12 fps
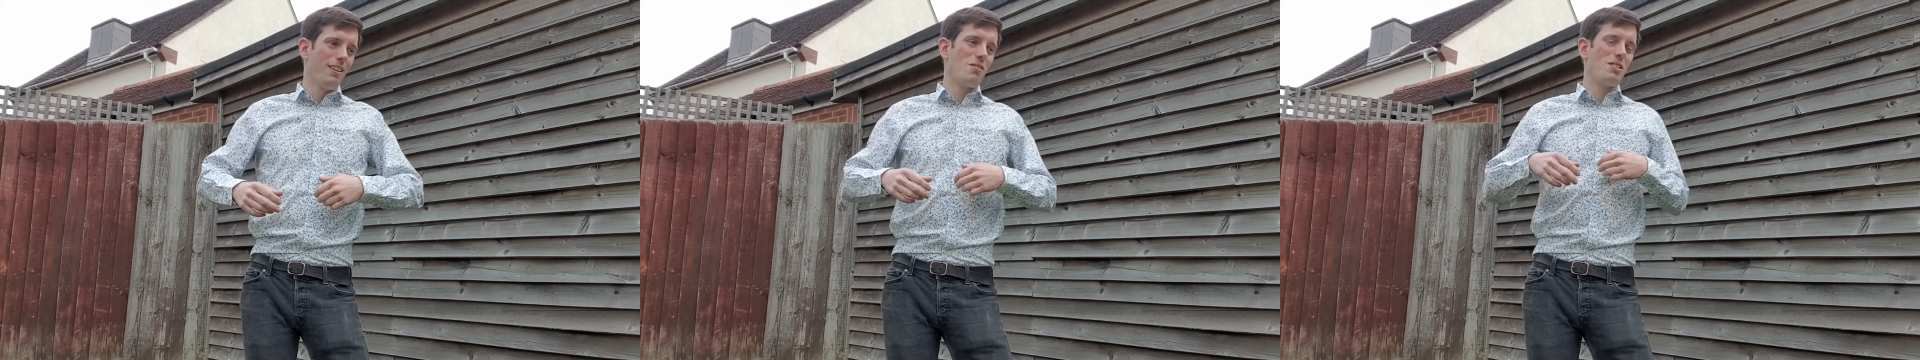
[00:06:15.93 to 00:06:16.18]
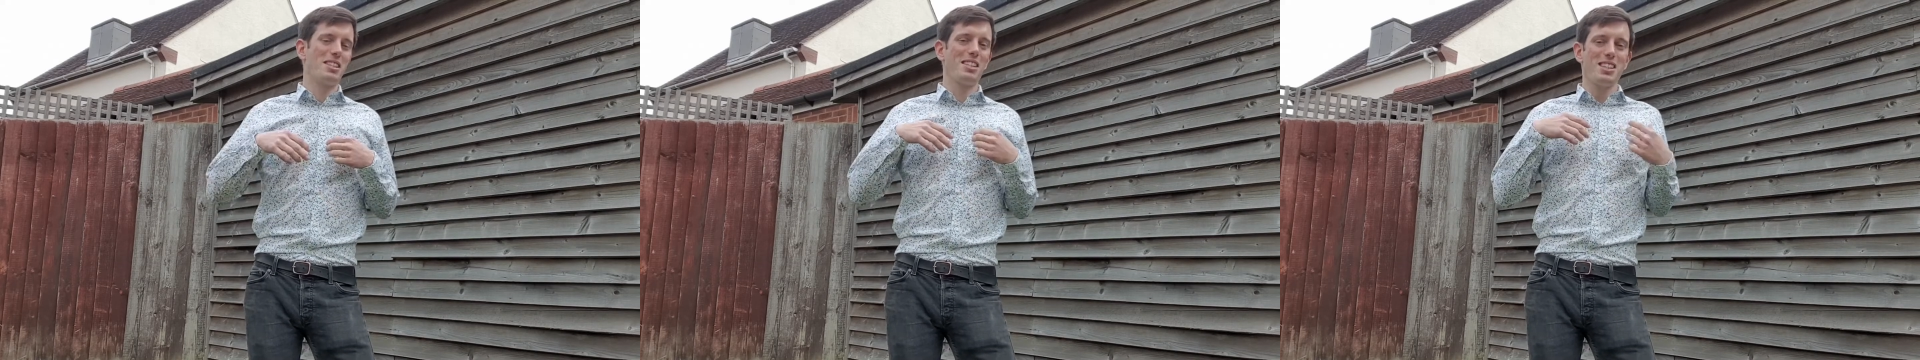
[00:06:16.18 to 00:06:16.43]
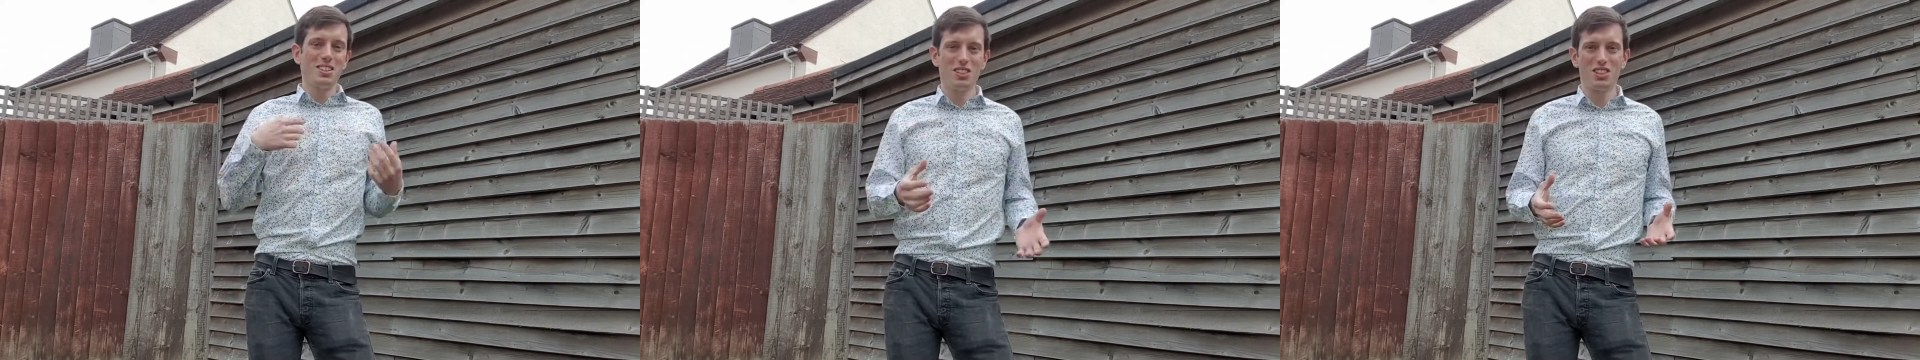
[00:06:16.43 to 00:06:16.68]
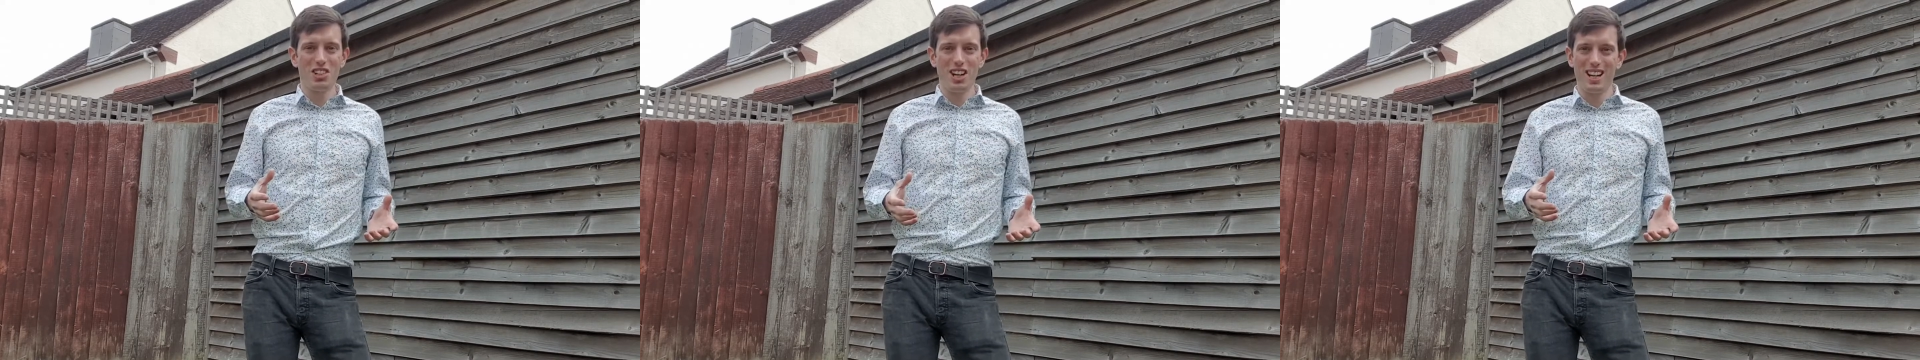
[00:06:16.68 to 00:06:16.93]
We're still
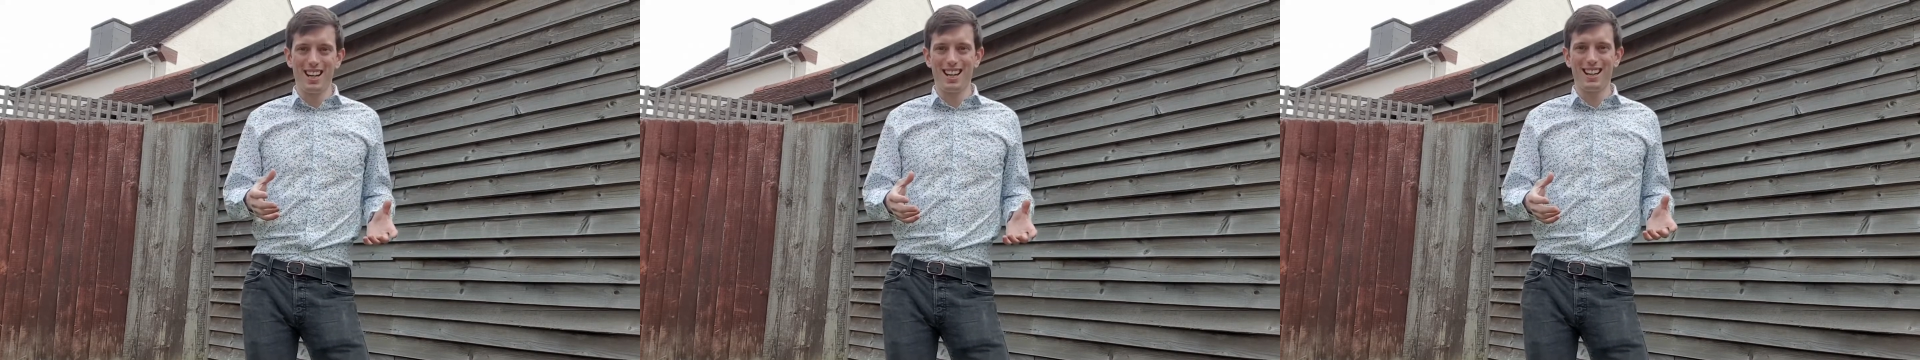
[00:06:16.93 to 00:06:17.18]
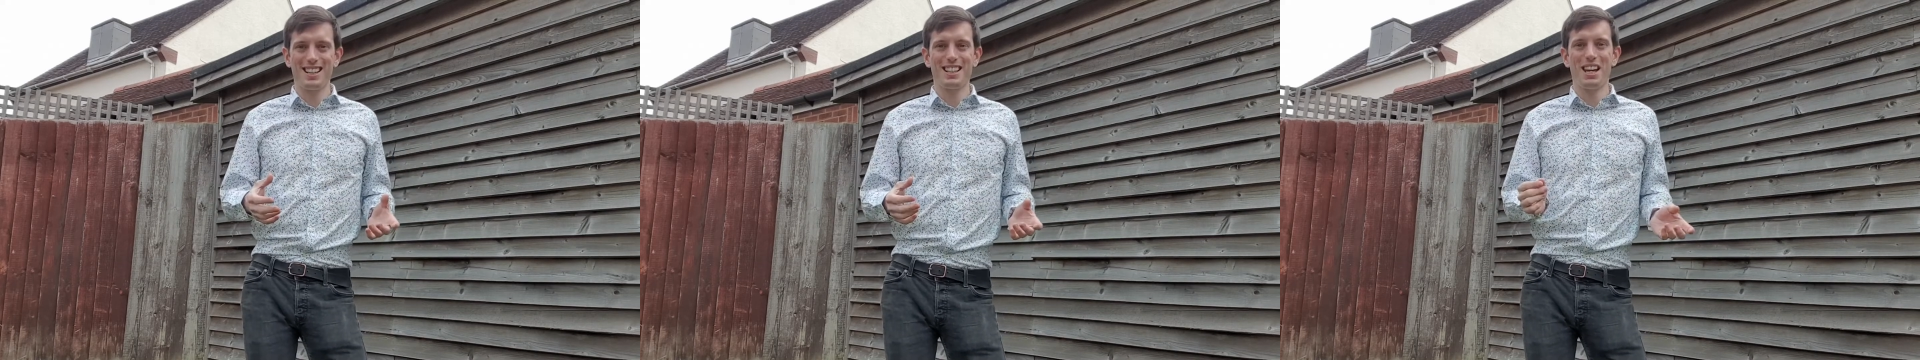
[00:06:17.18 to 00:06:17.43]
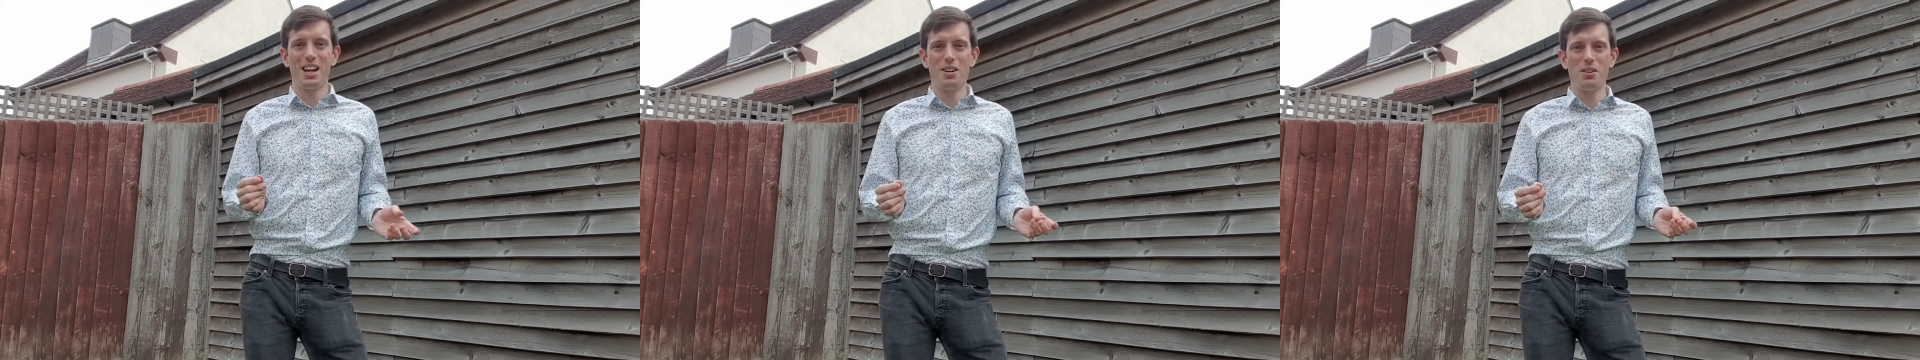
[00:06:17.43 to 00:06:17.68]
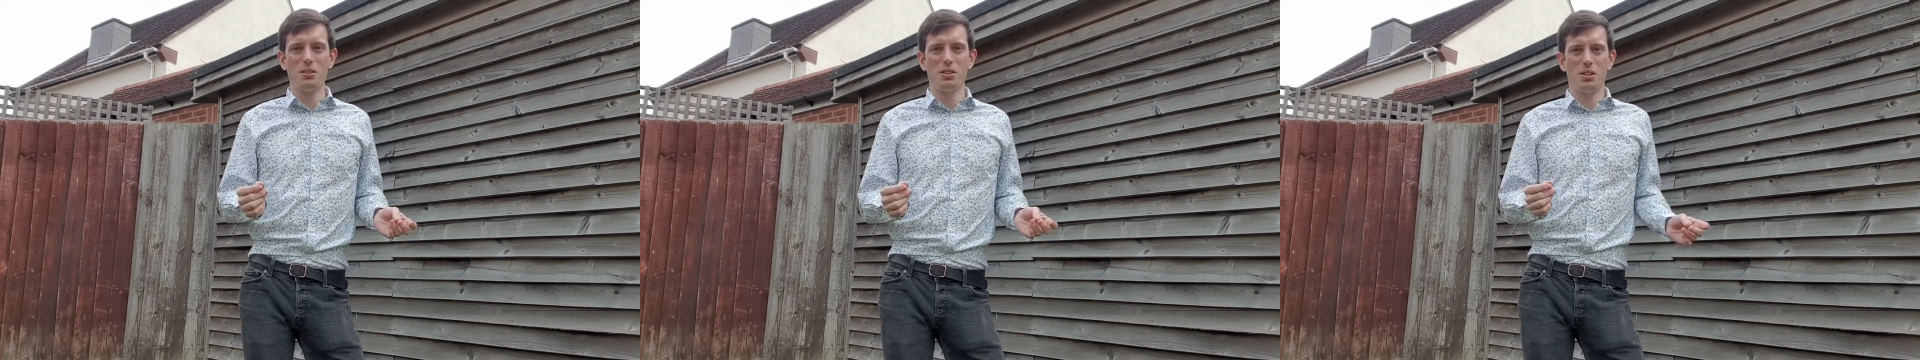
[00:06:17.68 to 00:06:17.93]
struggling.
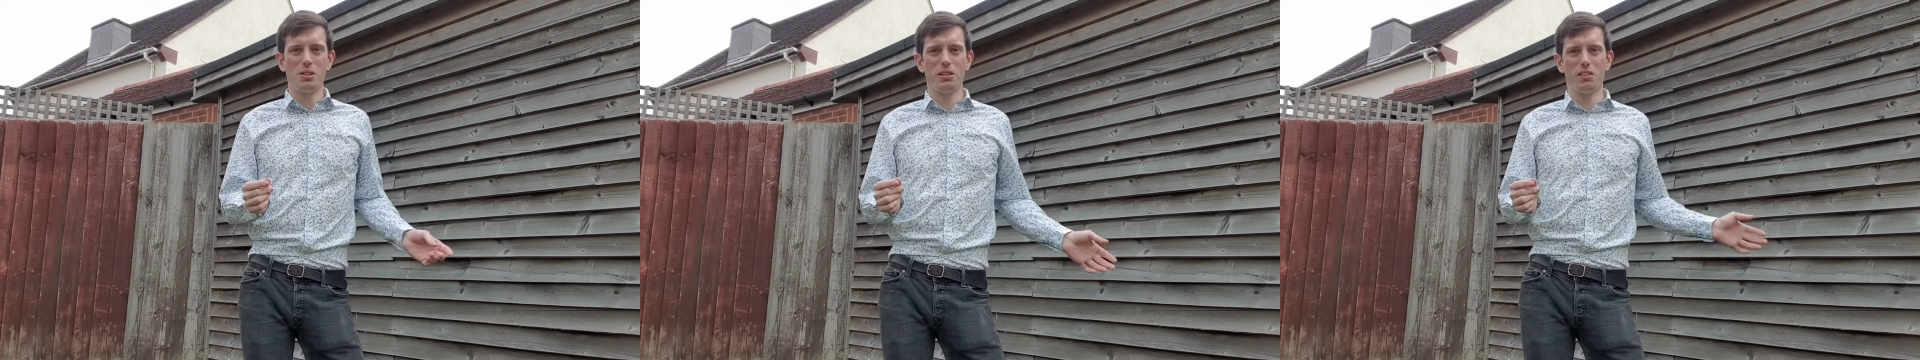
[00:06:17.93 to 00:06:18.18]
Go to